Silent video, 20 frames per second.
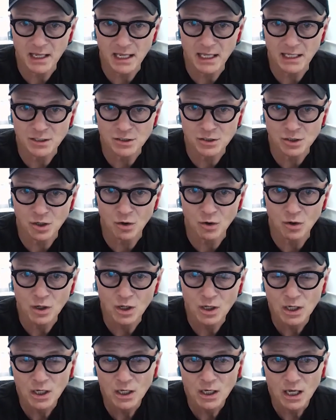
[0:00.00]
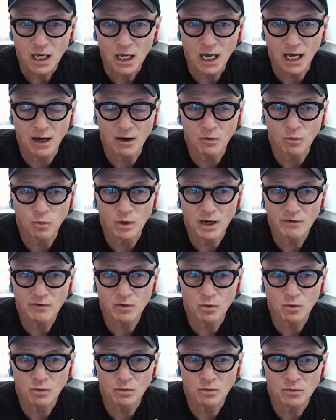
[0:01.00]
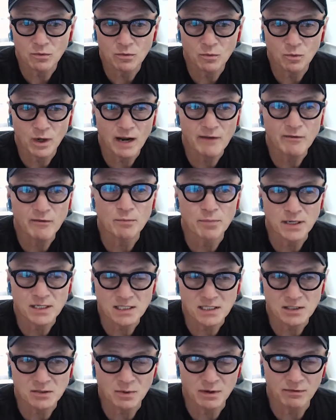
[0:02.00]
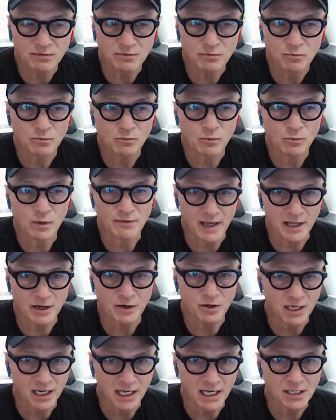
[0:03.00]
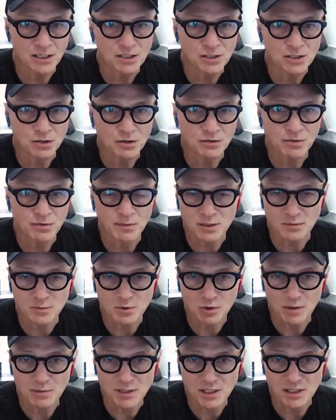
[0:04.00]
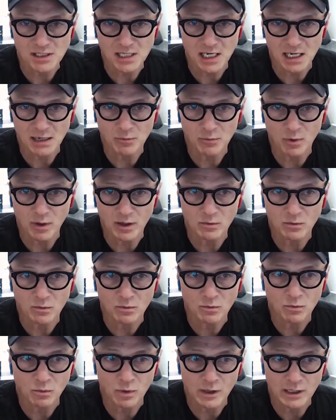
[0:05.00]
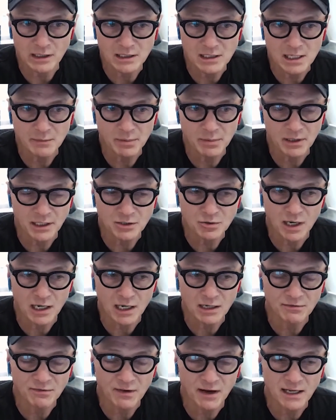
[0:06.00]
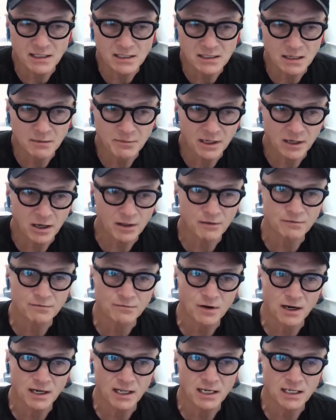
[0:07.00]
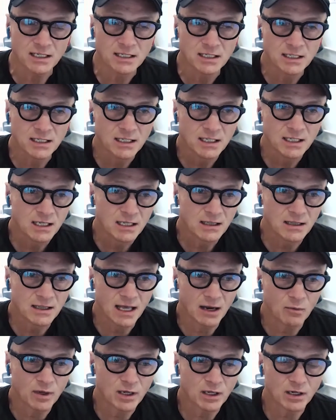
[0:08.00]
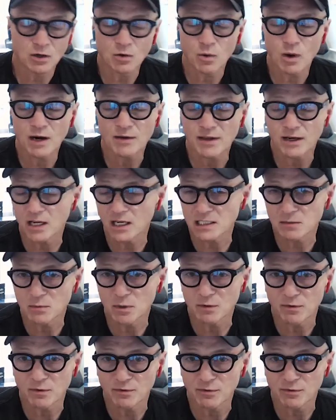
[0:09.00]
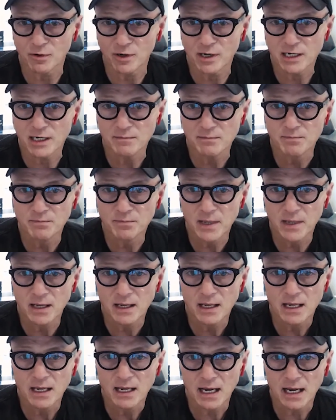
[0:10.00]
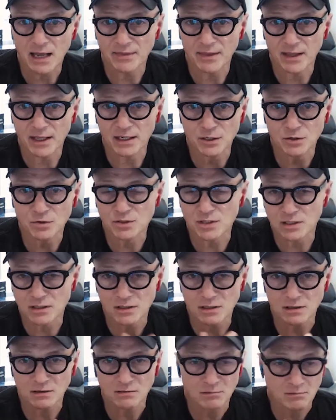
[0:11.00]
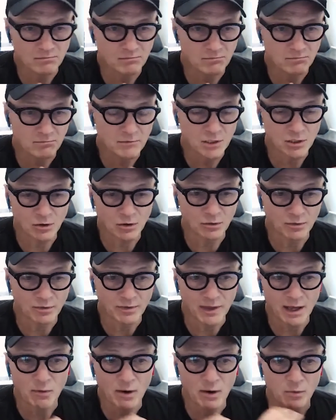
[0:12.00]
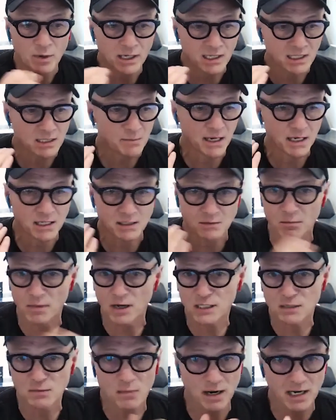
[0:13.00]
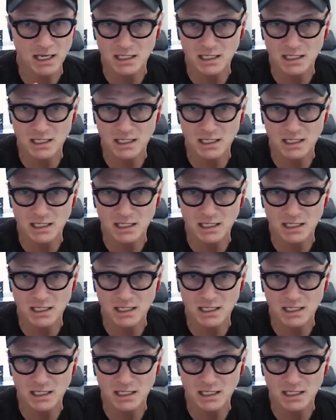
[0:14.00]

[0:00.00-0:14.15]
And so whatever business we've entered into from a subscription standpoint, we've typically tried to find something on the front end that we could acquire that customer for free and then use So that way we can spend as much money as